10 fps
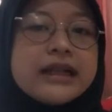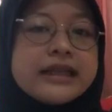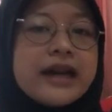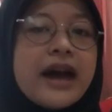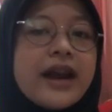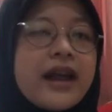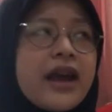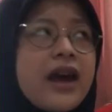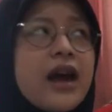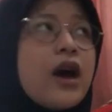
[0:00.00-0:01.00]
the
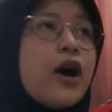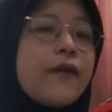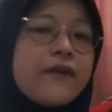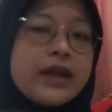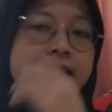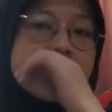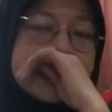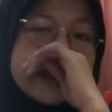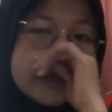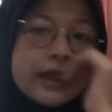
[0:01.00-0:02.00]
area of
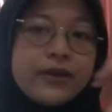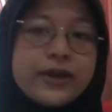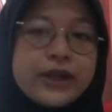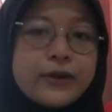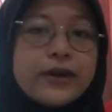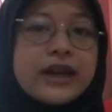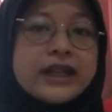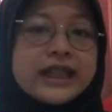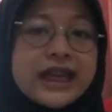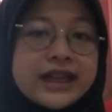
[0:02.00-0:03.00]
rectangle, we know
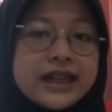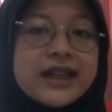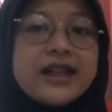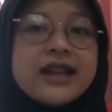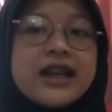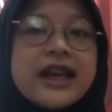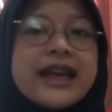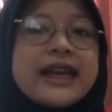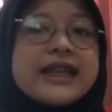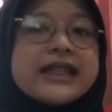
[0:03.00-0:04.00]
rectangle
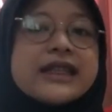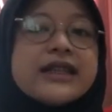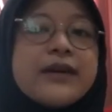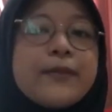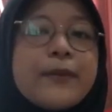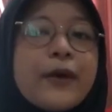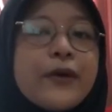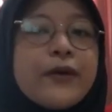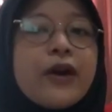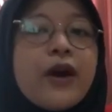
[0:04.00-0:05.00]
is the
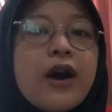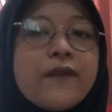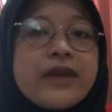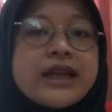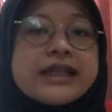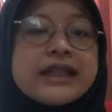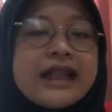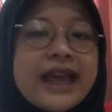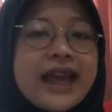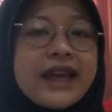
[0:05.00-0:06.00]
product of its
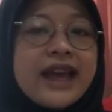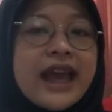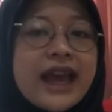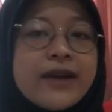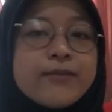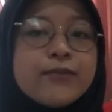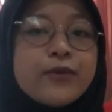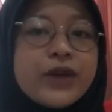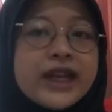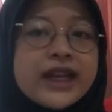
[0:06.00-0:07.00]
length
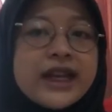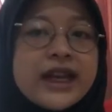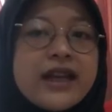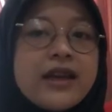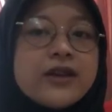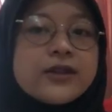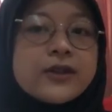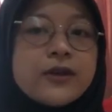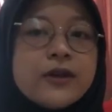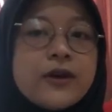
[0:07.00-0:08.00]
and width.
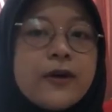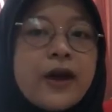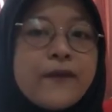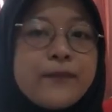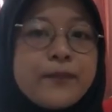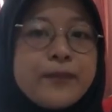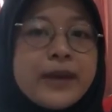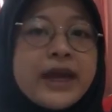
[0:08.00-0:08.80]
So, P